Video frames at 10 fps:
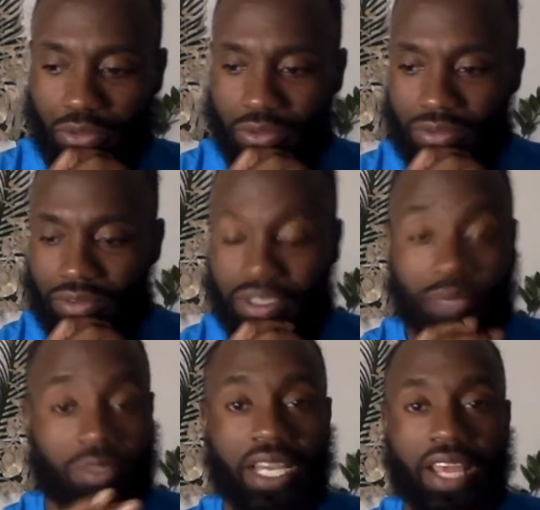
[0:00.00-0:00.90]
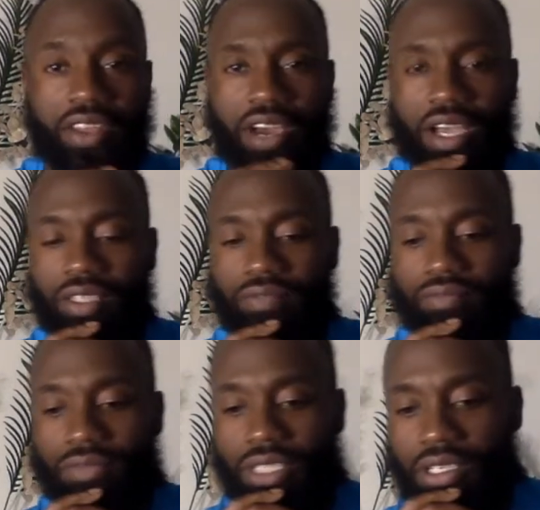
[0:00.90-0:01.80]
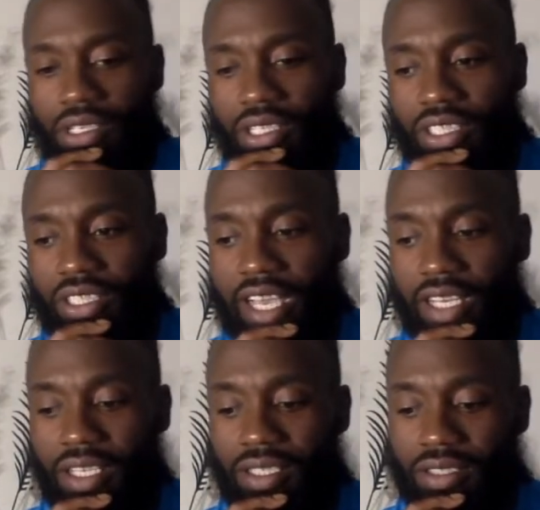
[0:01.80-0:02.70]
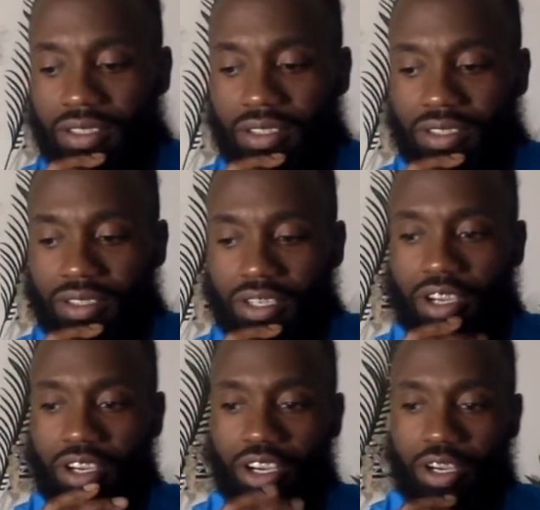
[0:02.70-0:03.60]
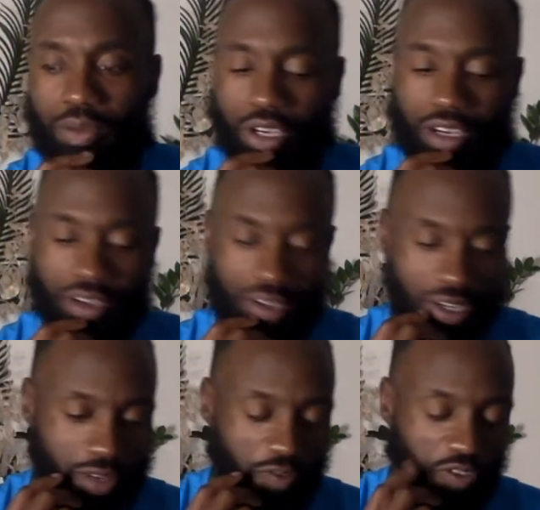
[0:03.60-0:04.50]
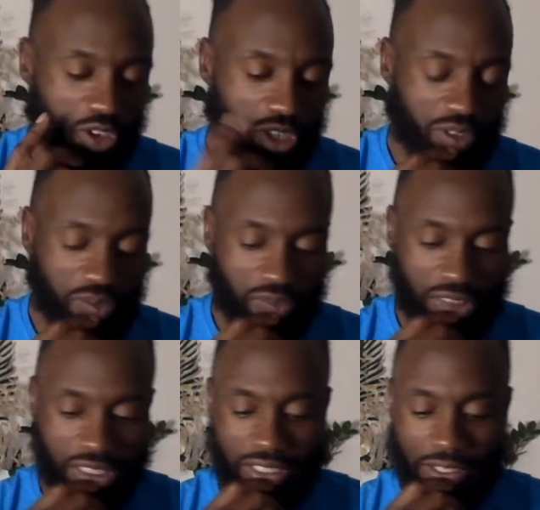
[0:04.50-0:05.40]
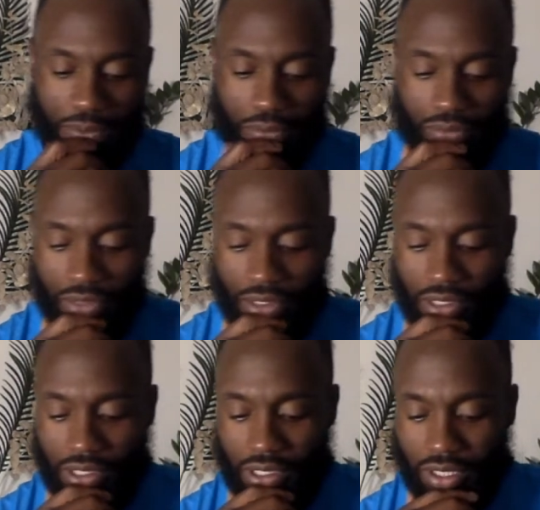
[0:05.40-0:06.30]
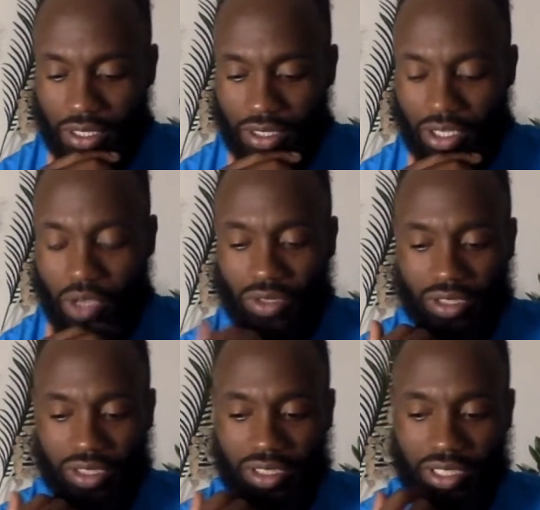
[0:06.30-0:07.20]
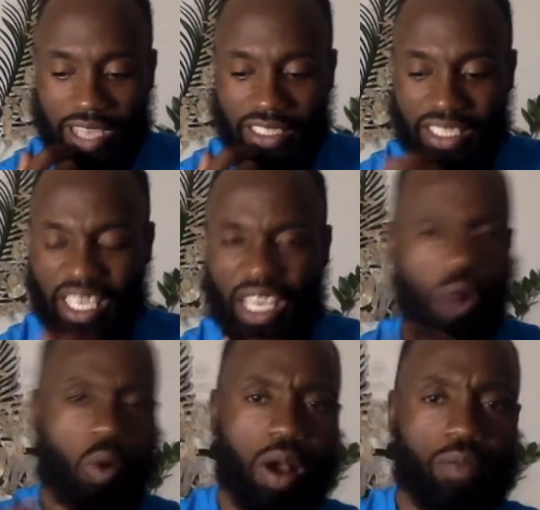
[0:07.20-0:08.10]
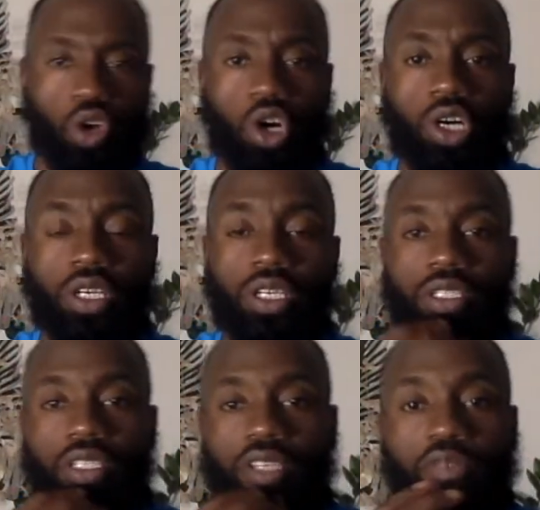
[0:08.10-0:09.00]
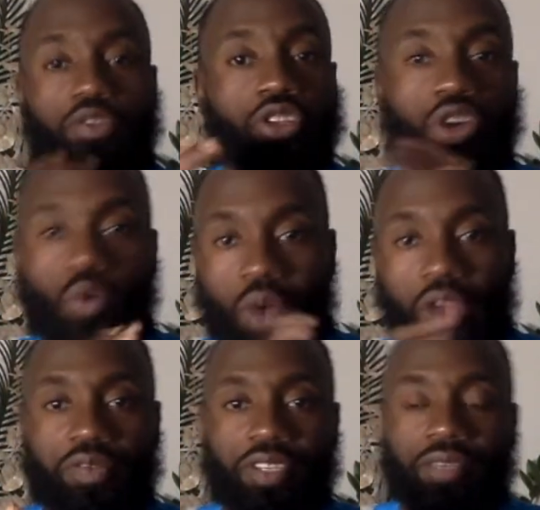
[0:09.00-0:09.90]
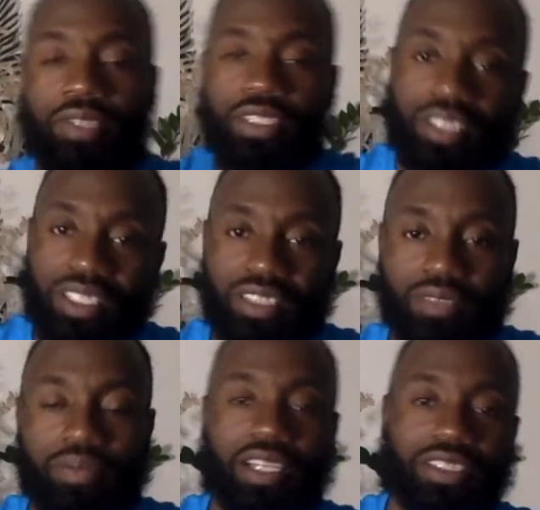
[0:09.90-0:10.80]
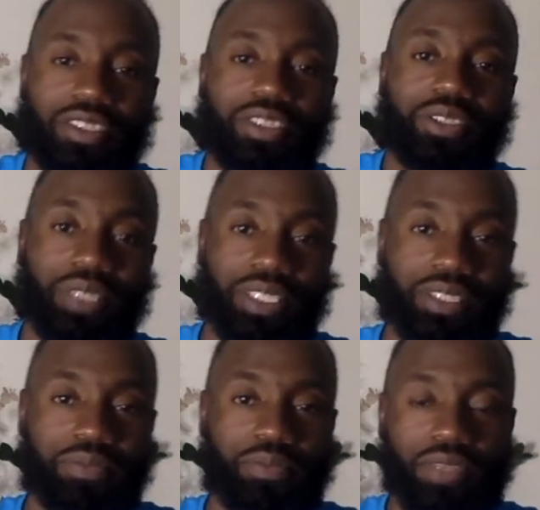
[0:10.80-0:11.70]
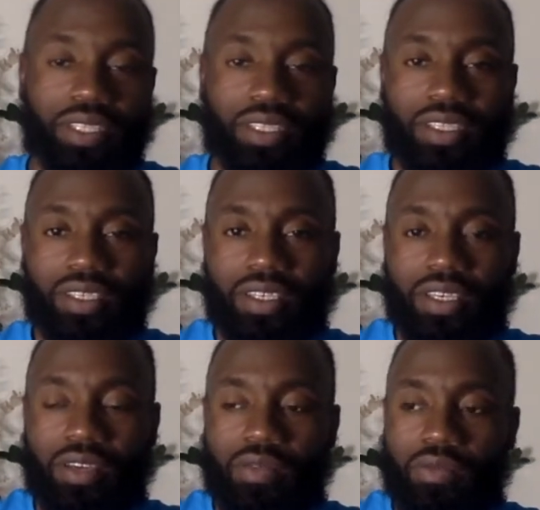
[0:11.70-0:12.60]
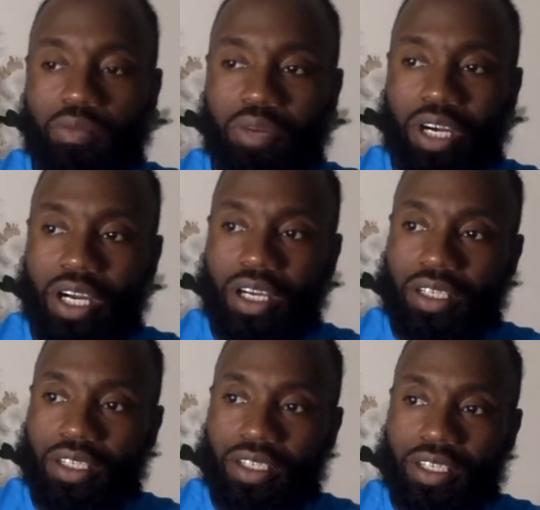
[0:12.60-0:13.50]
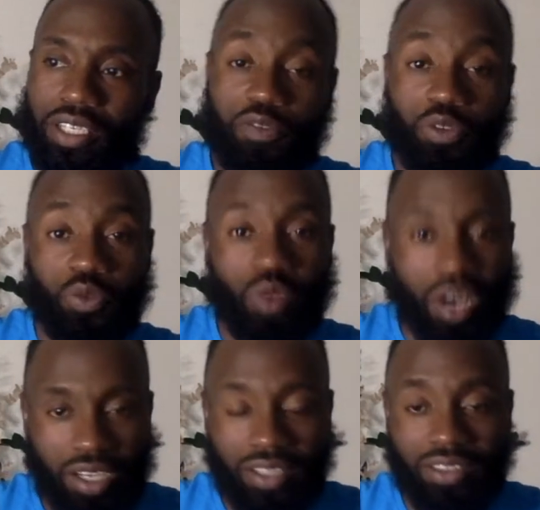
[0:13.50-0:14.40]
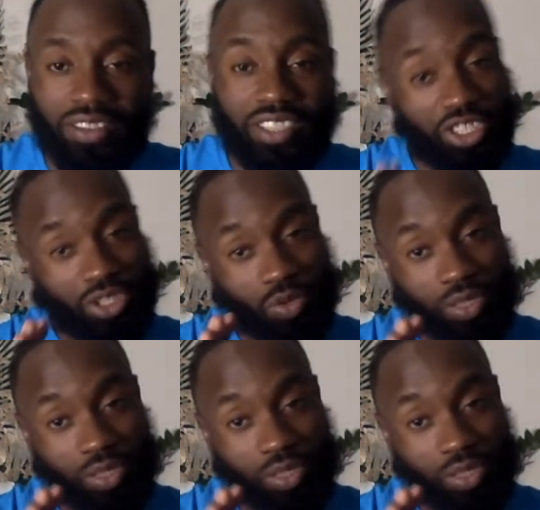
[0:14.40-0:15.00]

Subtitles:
something like that. It's like her philosophy is, don't just like say, oh, I'm not. If you're not one of them, then it doesn't matter to you, innit? But if you are, then you know what you